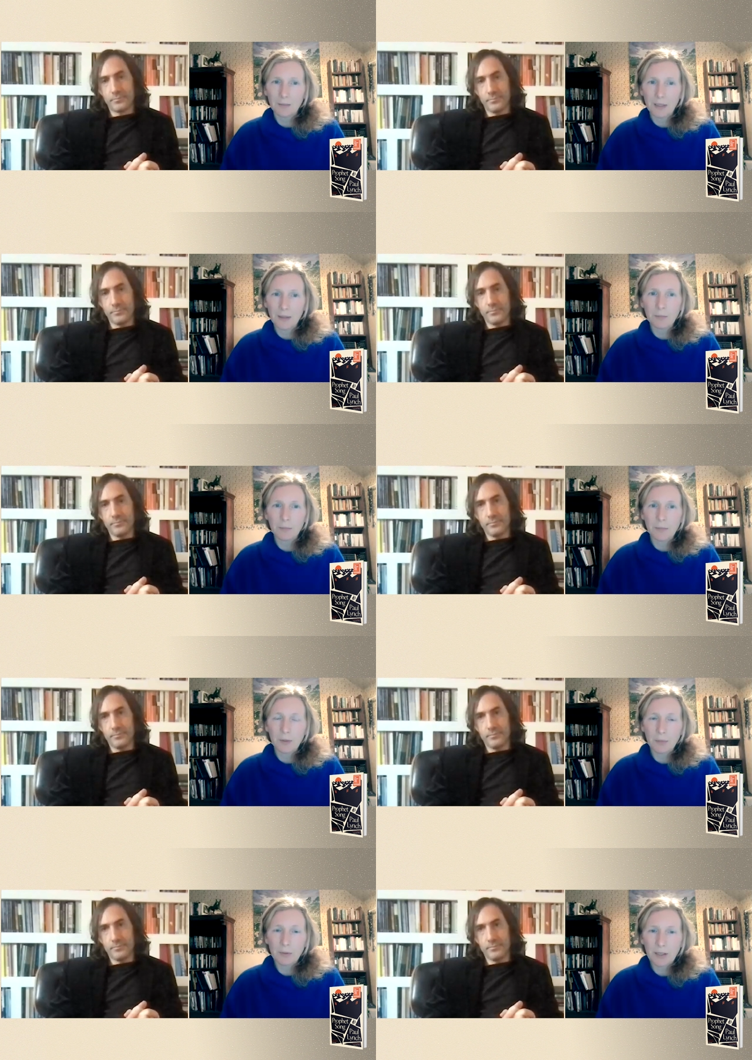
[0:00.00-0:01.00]
Speaker 1: Um, and the, the
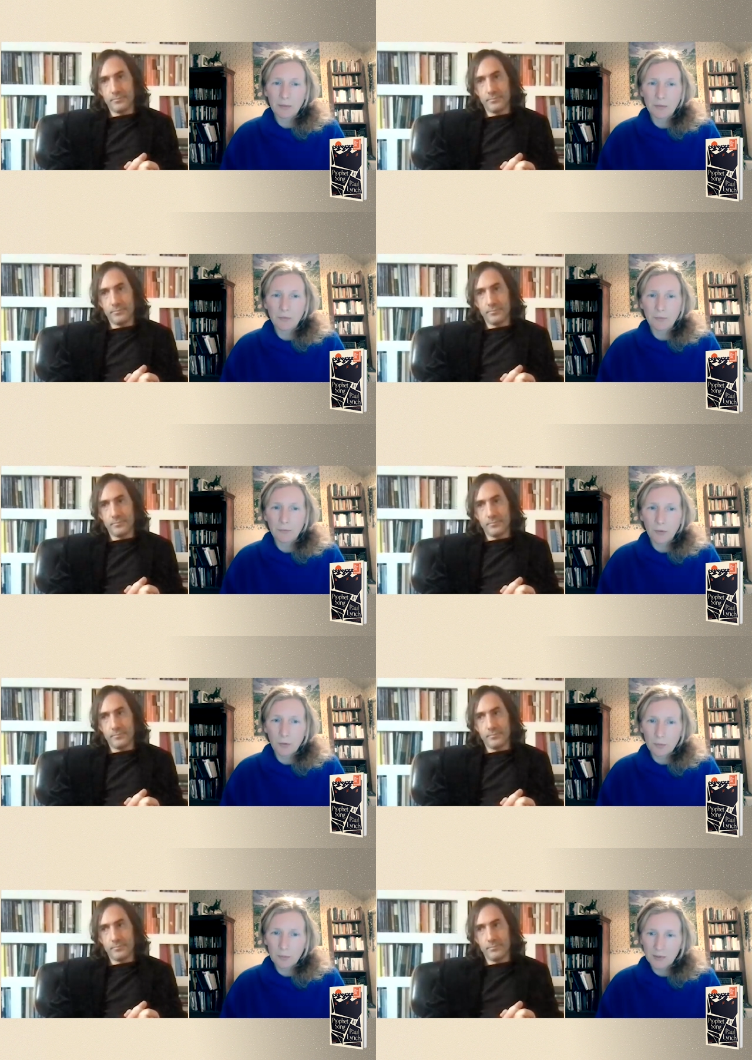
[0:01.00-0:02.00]
book gives
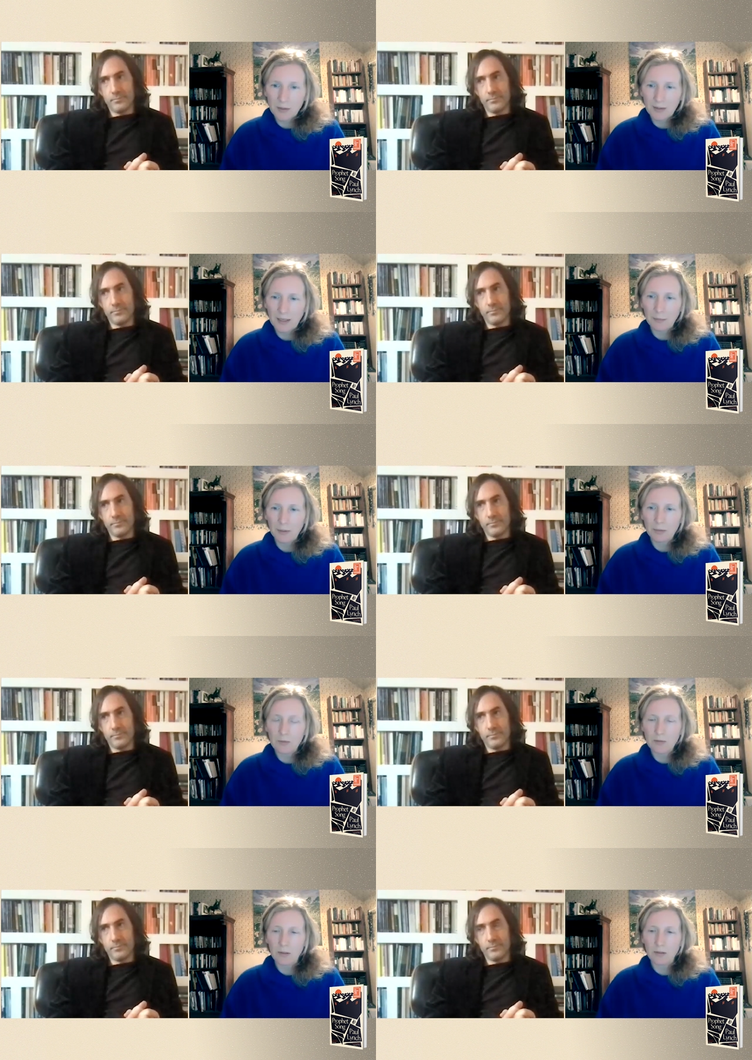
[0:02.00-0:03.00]
form to that, but
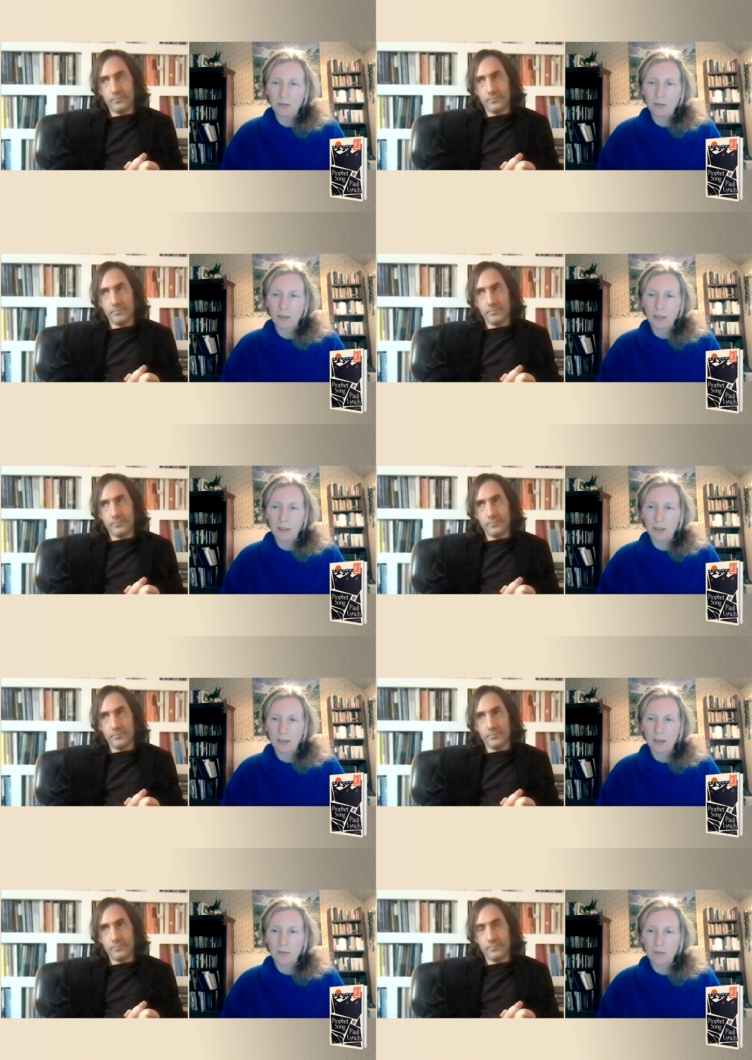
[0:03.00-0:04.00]
also
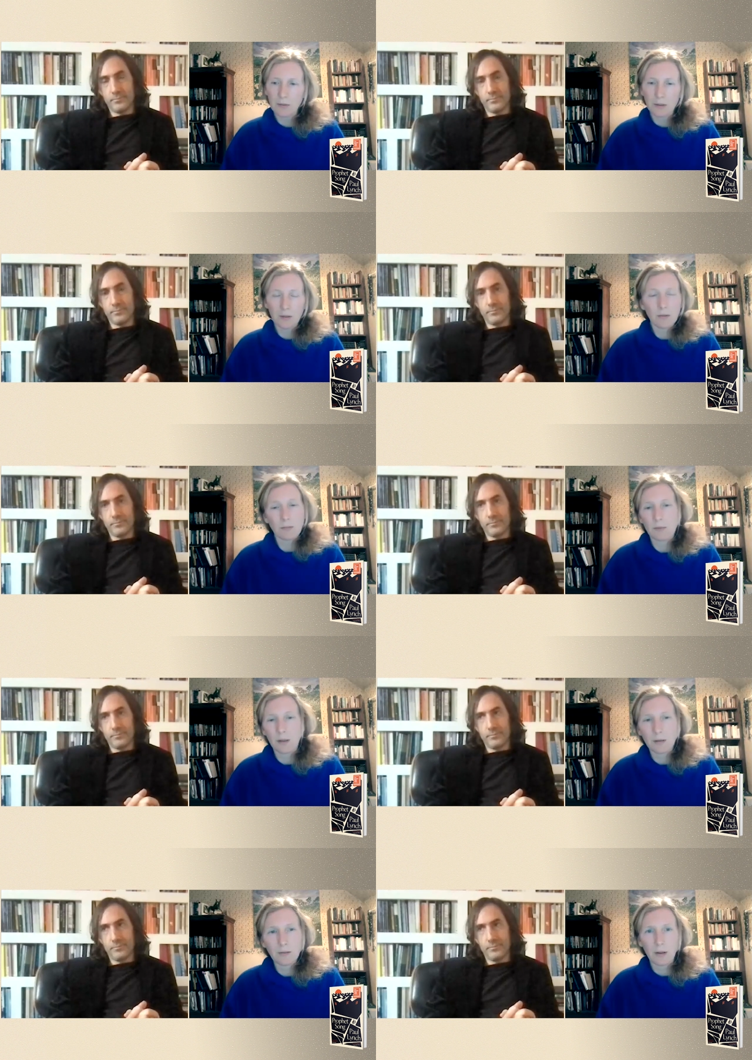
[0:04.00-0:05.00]
gives not
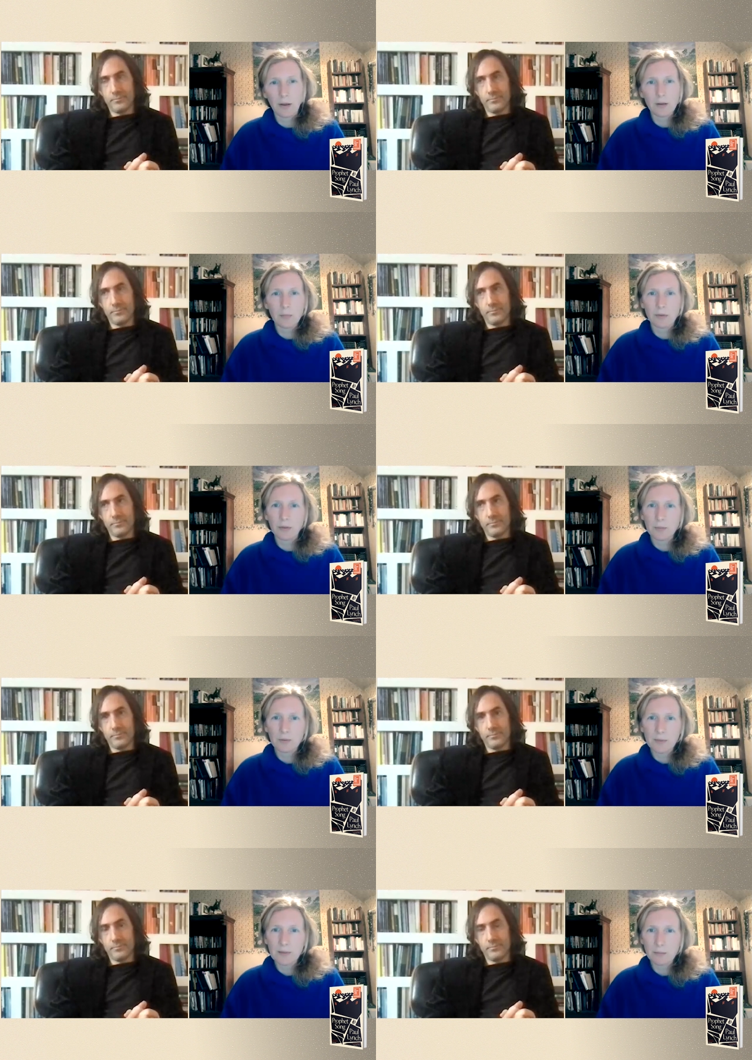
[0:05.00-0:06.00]
not hope or
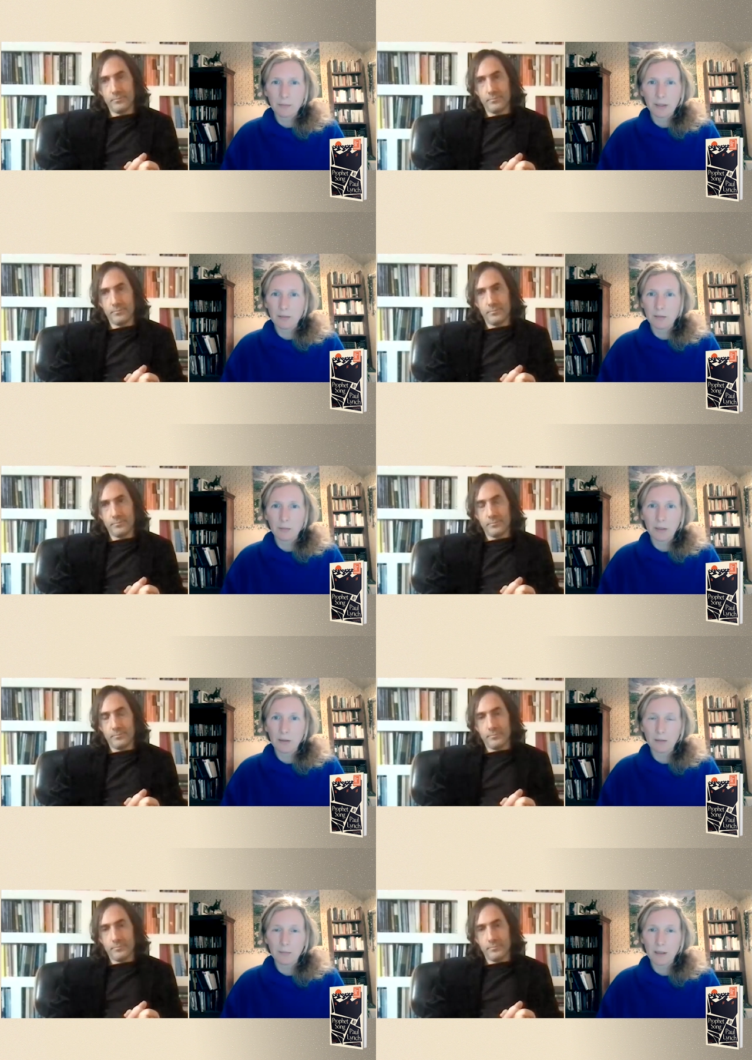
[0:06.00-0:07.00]
optimism, but but
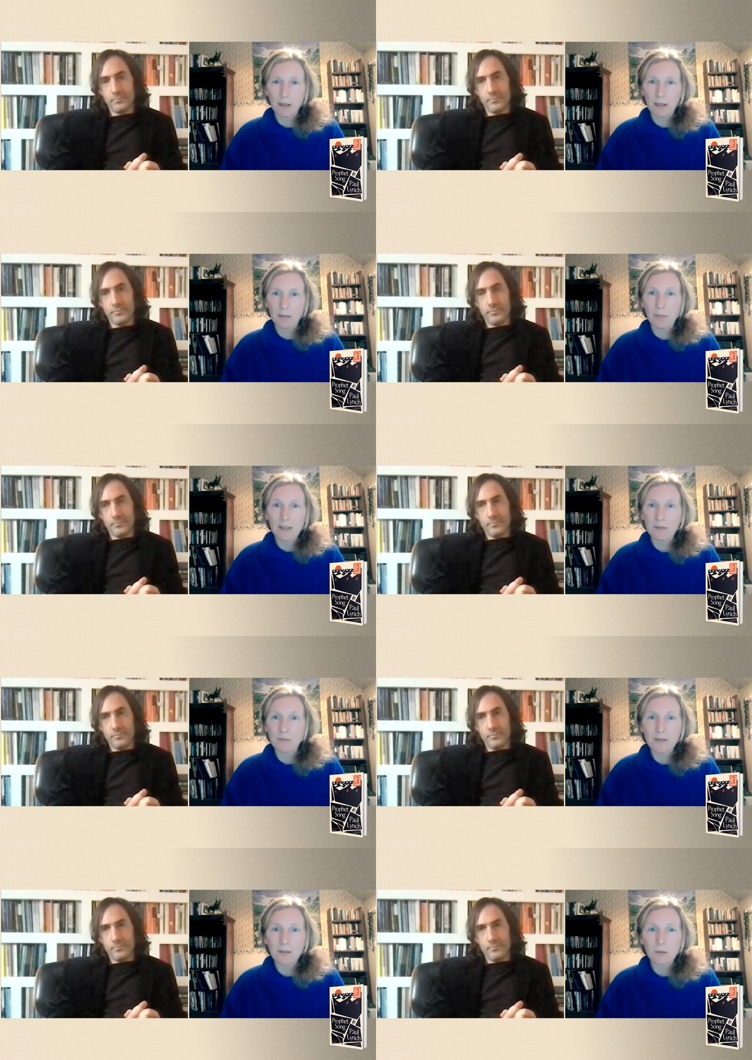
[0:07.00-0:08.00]
a, a kind of
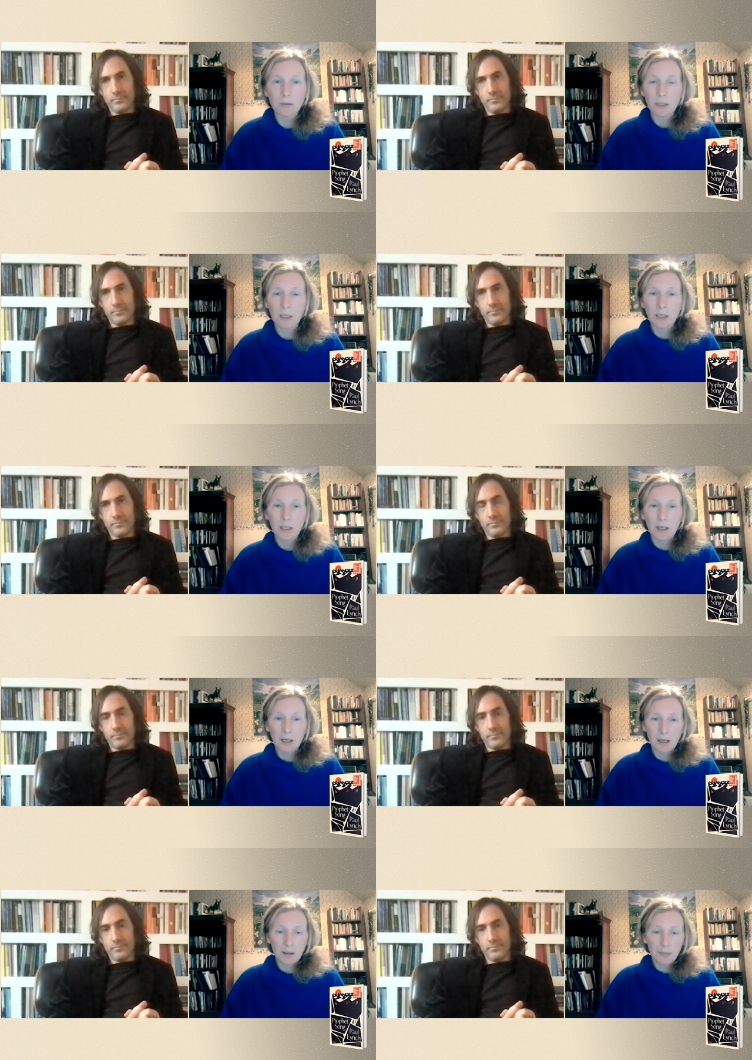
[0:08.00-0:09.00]
metaphysical
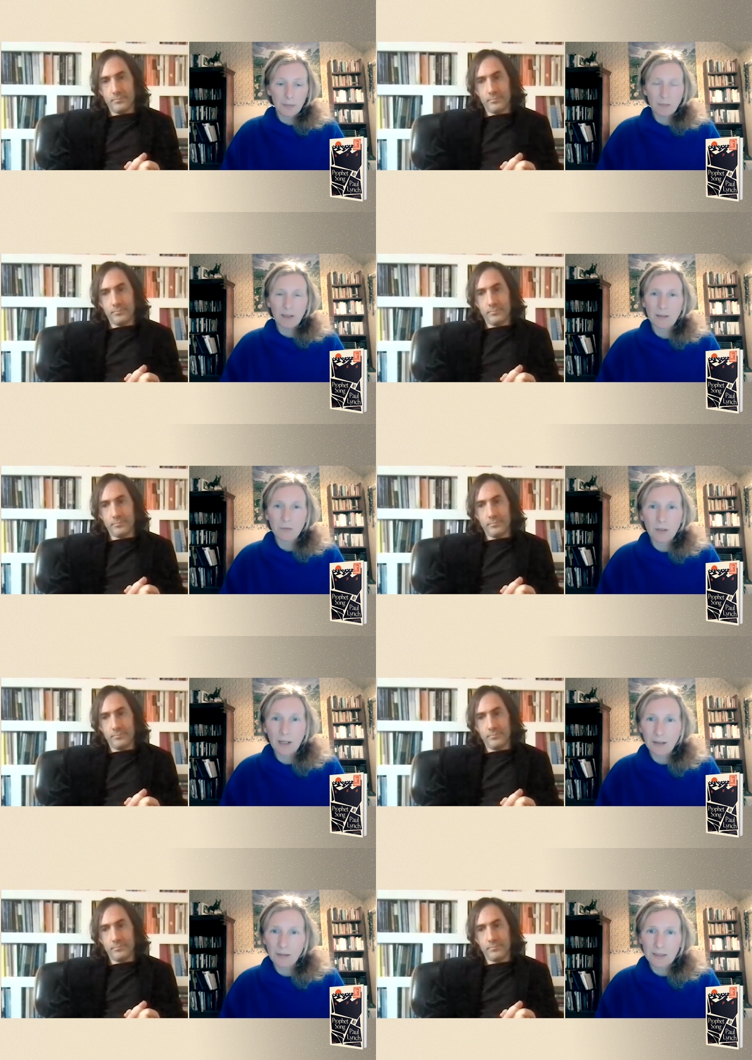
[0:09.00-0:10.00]
uh, perspective or
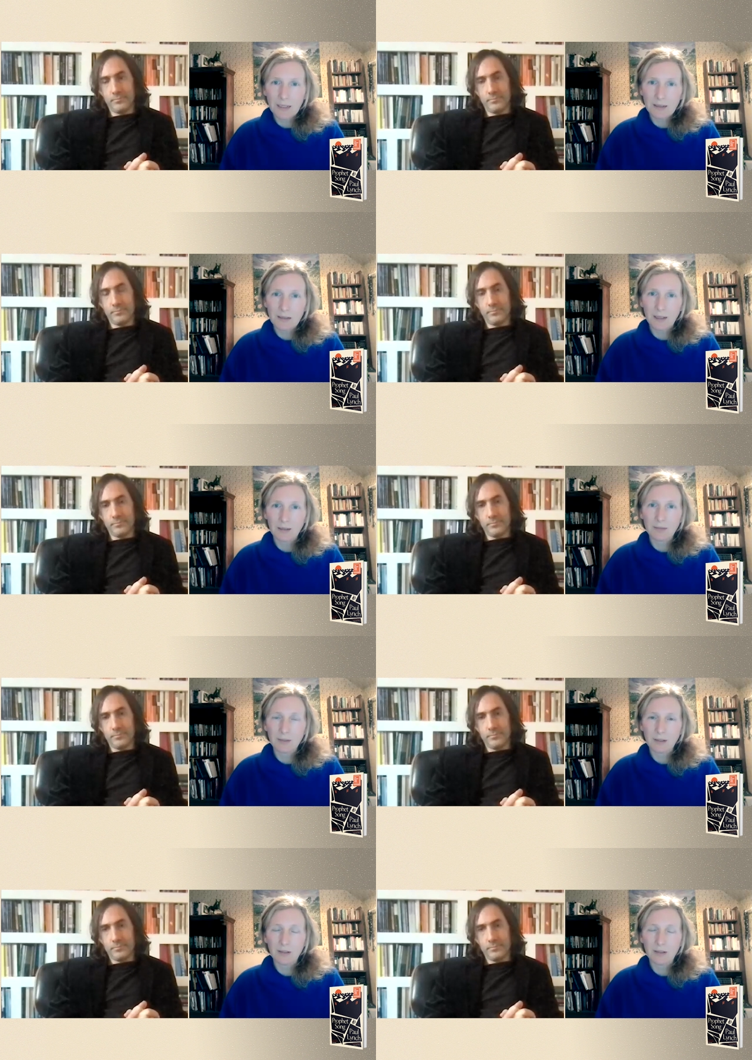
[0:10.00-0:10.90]
clarity to that, which